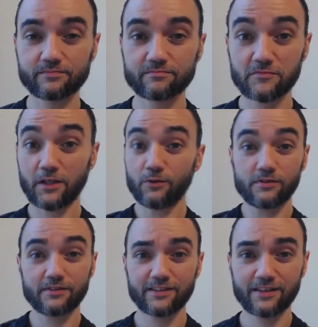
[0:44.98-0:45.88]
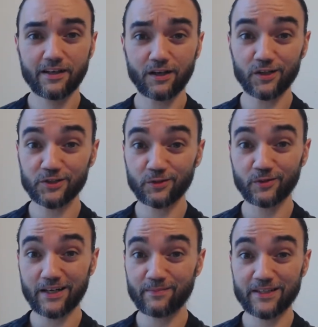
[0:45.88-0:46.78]
Oh, also,
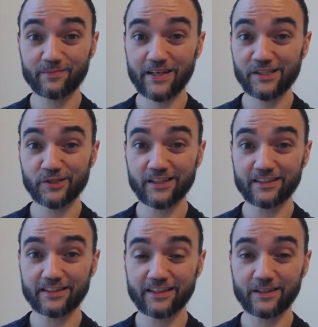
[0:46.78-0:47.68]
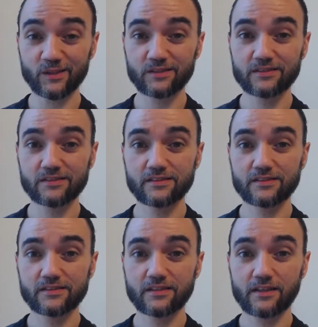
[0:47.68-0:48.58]
I made a Patreon account.
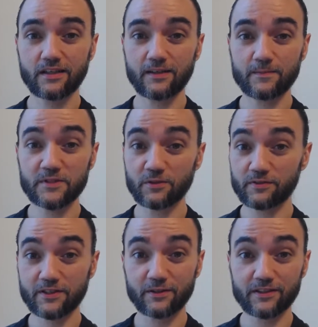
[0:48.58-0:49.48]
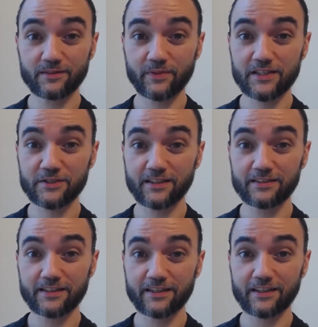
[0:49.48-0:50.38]
Um, so if you go to
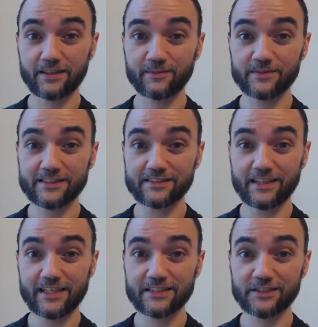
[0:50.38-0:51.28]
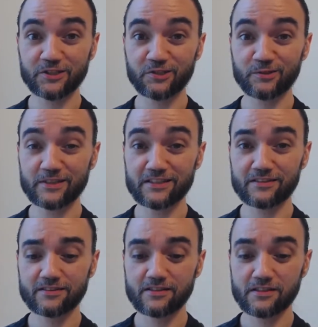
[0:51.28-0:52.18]
patreon.com slash
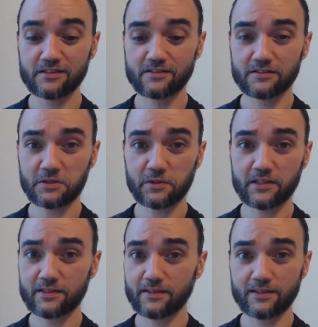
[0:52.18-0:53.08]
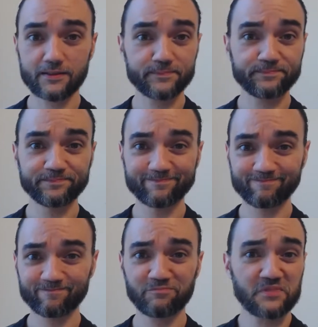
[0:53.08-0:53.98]
Cougan, you can um,
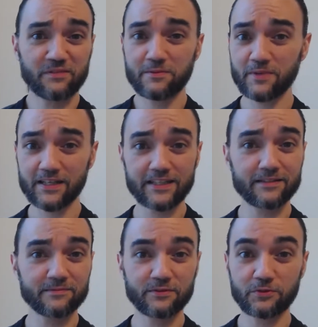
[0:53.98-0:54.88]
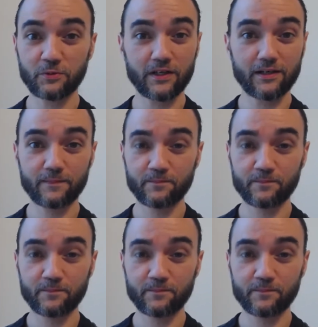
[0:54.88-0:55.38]
give me money if you want.